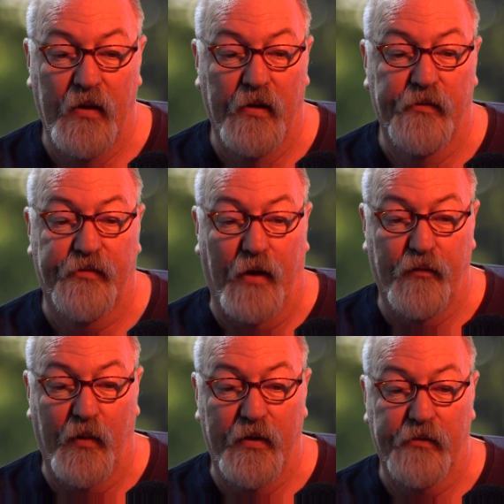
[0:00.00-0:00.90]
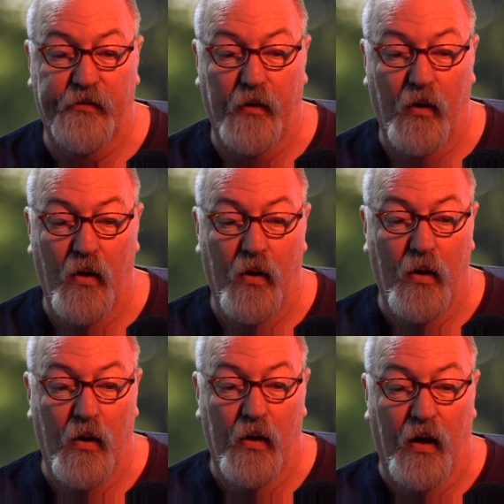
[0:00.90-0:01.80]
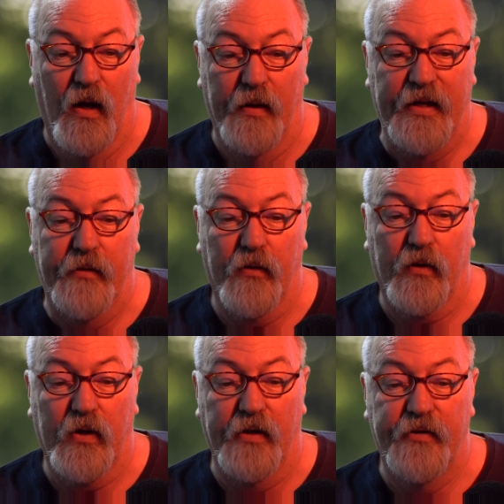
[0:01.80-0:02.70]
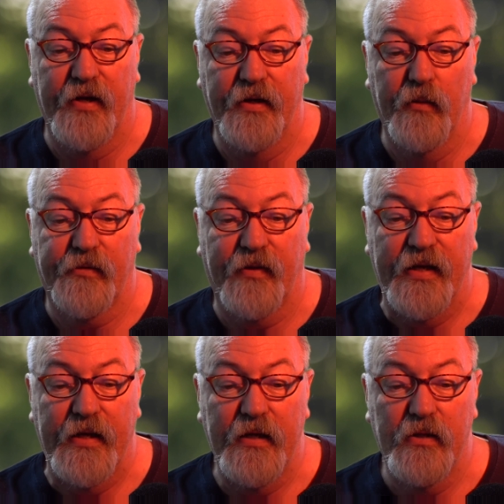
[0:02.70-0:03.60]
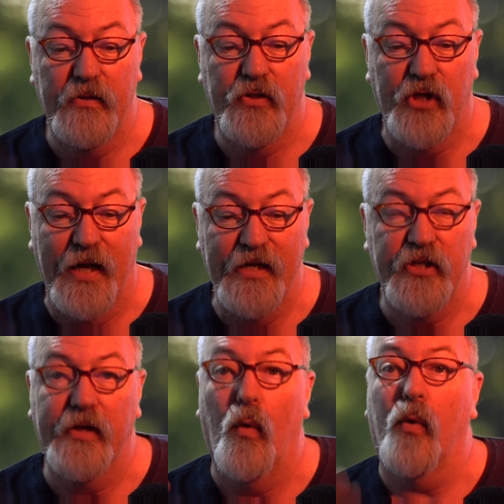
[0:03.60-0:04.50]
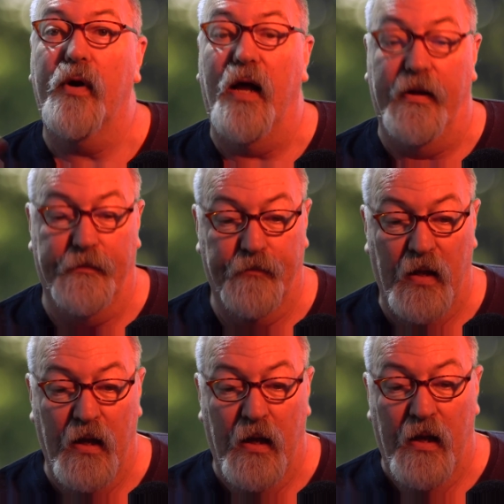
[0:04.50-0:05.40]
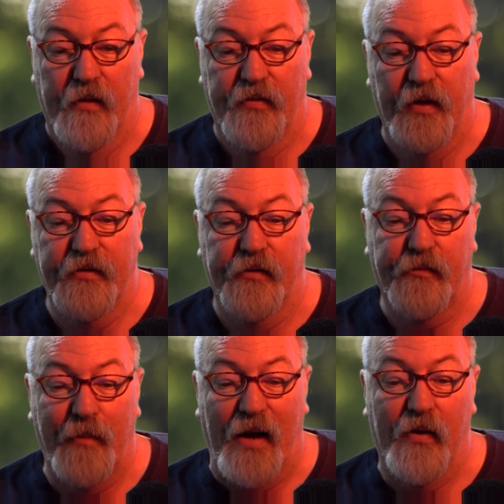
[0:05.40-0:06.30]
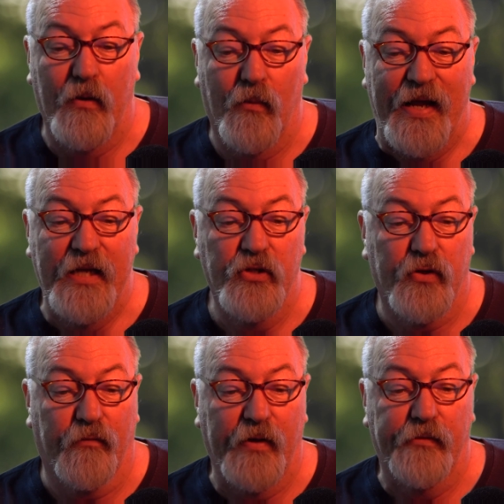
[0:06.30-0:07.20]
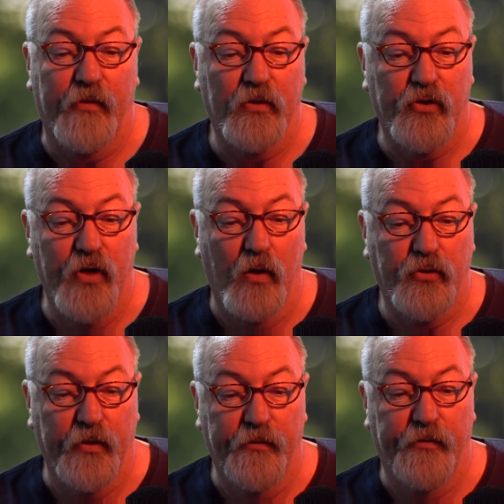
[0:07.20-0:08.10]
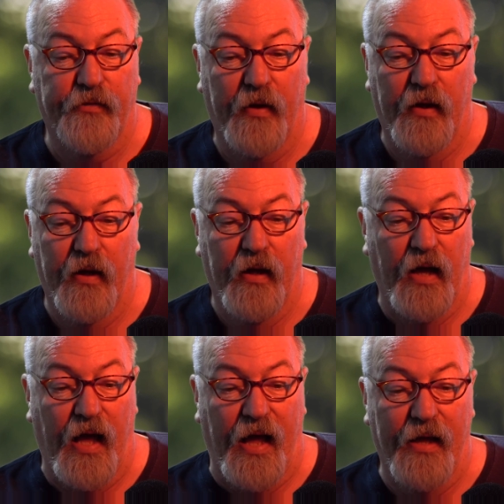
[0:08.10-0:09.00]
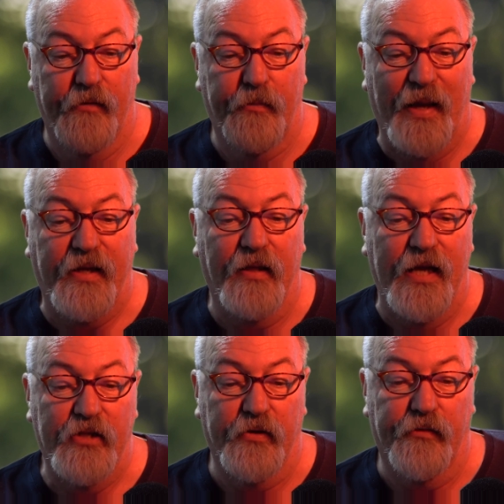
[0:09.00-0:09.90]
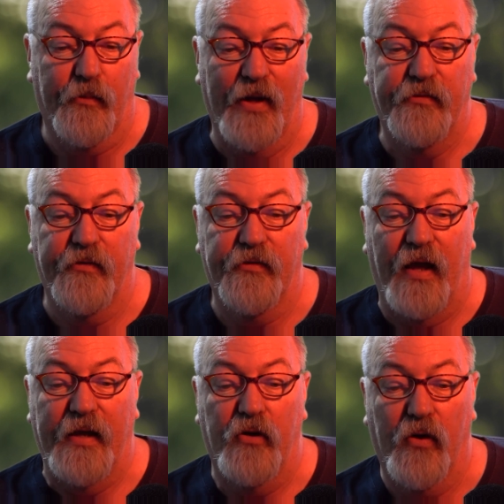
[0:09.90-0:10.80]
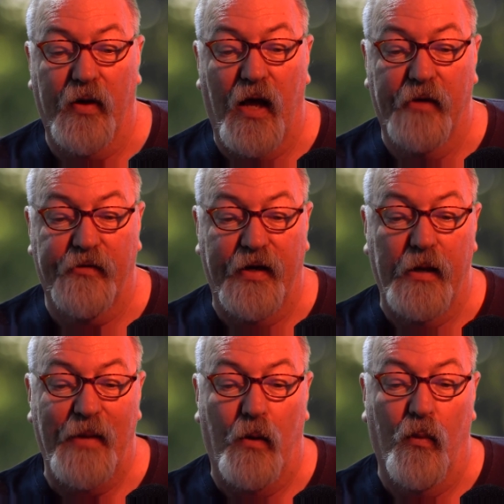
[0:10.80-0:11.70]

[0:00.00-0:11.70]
self-awareness, either continuously changing or not. The disparate range of research notions and speculations raises a curiosity about